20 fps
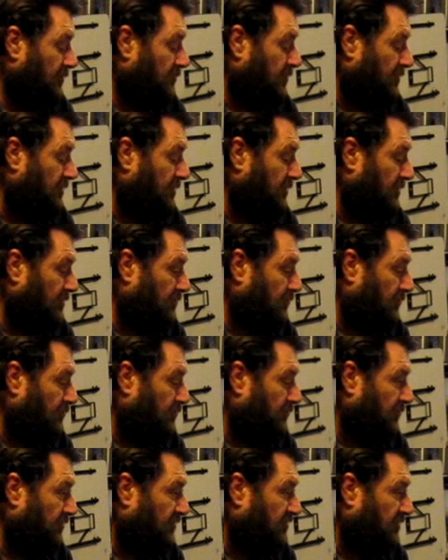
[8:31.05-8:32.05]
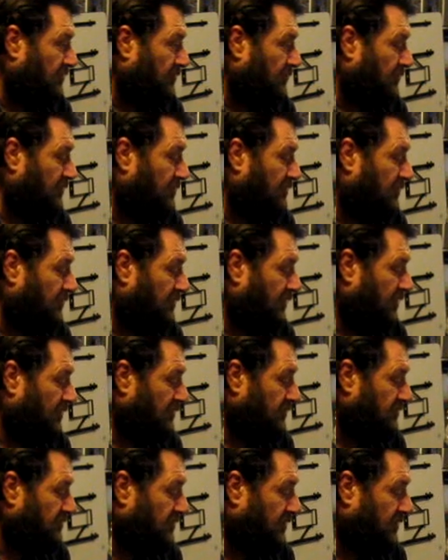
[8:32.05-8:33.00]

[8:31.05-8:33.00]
be probably somewhere around